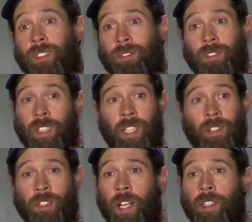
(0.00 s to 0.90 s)
Like, that
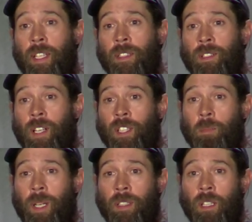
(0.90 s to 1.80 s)
was not the answer I
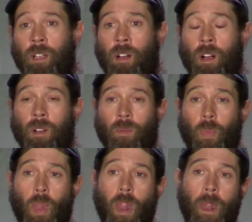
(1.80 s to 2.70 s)
expected at all.
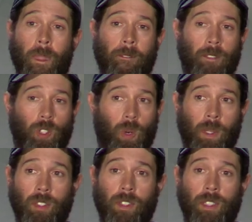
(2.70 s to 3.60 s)
So I
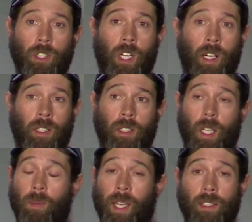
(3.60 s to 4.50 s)
went to visit John,
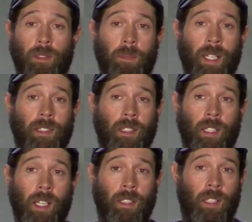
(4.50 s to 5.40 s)
and we had this amazing
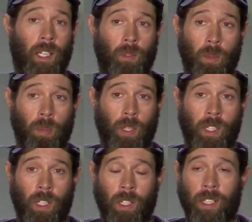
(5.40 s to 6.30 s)
day together. We
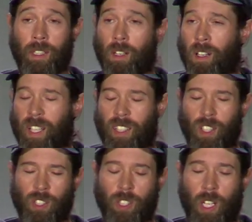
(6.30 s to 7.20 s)
printed all day long. I
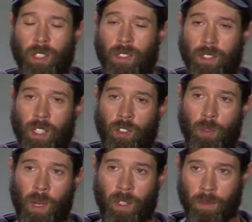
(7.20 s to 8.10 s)
learned tons of stuff
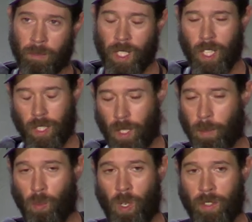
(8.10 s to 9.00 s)
about him. Number
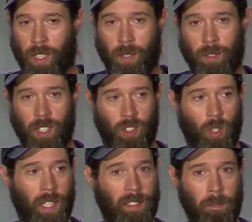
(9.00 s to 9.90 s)
one, that he was this
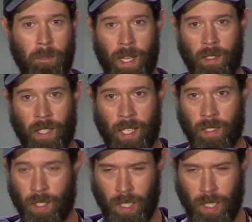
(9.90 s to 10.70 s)
crazy metalhead.